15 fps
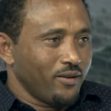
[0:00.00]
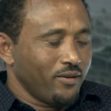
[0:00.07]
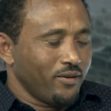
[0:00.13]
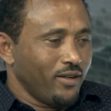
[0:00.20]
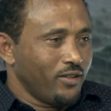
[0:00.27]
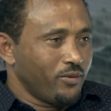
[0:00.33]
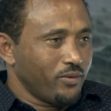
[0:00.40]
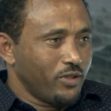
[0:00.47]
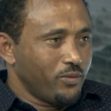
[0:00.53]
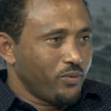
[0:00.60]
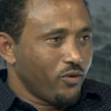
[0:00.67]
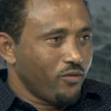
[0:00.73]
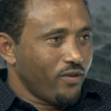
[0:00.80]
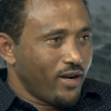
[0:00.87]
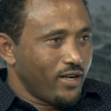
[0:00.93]
It
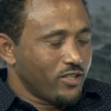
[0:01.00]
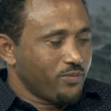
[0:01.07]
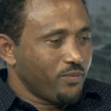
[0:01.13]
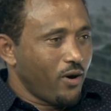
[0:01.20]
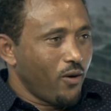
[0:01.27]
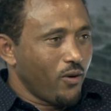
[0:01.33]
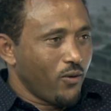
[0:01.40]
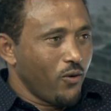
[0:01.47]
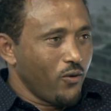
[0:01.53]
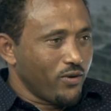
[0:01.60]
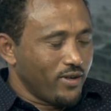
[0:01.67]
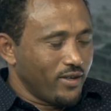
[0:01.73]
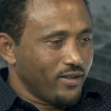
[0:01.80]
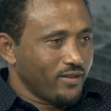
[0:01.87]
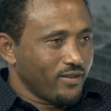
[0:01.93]
provides power
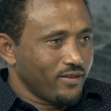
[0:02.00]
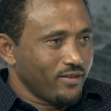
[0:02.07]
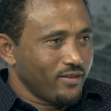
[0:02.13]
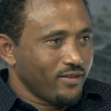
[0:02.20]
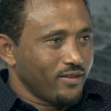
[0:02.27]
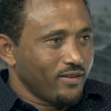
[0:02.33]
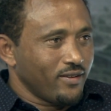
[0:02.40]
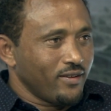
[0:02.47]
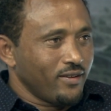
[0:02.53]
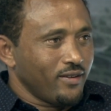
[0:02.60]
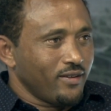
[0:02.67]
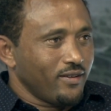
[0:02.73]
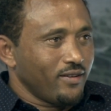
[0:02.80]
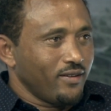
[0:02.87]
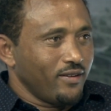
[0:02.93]
only.
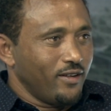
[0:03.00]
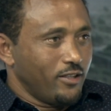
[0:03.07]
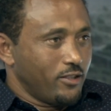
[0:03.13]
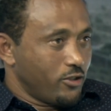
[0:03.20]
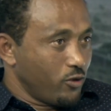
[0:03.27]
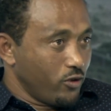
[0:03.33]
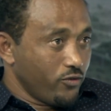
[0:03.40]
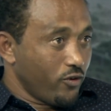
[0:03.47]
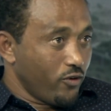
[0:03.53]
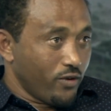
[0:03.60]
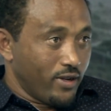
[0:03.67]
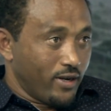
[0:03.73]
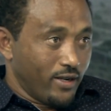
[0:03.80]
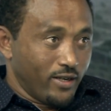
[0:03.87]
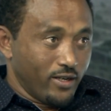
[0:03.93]
It's not for
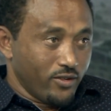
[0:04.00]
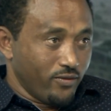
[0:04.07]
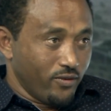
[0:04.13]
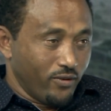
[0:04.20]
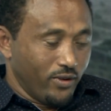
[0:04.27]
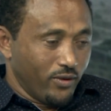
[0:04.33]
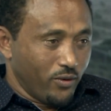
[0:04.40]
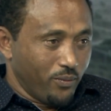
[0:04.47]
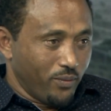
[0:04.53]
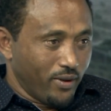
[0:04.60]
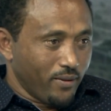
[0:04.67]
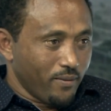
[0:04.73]
irrigation for Ethiopia.